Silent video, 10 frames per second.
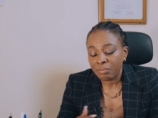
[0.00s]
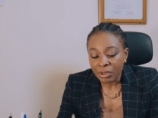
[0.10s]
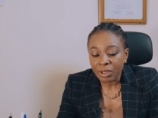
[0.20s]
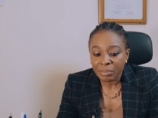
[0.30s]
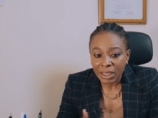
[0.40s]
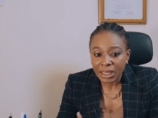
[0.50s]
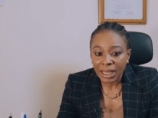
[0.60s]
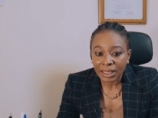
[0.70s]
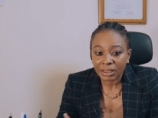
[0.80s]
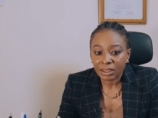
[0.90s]
being
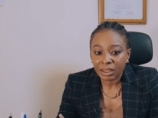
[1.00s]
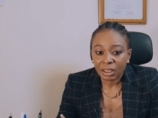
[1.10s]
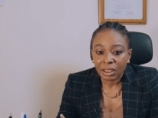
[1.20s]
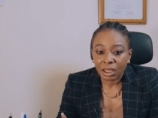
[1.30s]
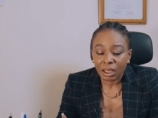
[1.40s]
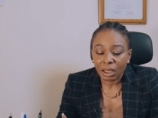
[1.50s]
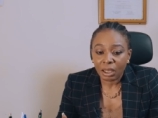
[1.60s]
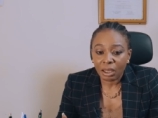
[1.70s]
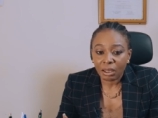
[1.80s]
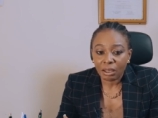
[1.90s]
that
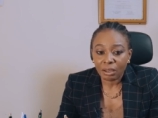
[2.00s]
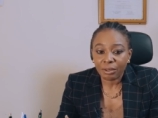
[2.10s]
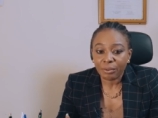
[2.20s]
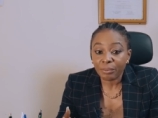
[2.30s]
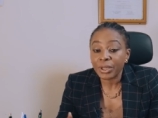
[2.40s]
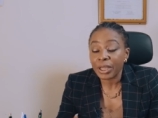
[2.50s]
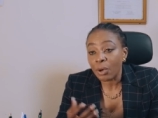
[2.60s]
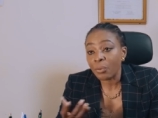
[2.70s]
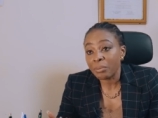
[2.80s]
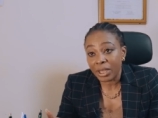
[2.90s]
we
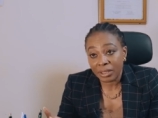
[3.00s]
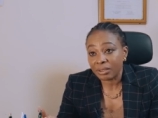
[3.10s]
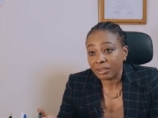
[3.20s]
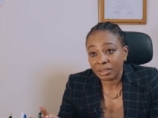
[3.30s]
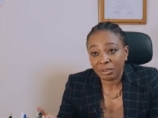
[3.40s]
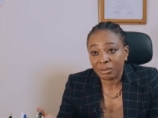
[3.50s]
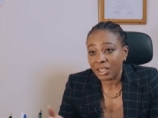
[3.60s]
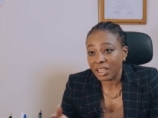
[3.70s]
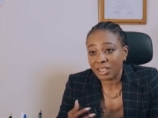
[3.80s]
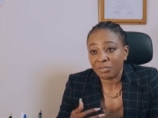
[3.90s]
are women,
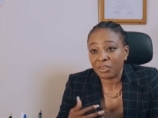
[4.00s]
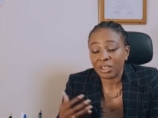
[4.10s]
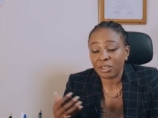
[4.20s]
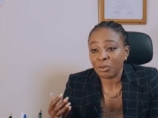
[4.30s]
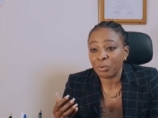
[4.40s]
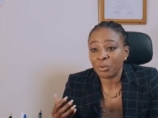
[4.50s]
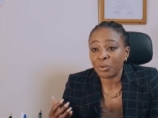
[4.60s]
they're different.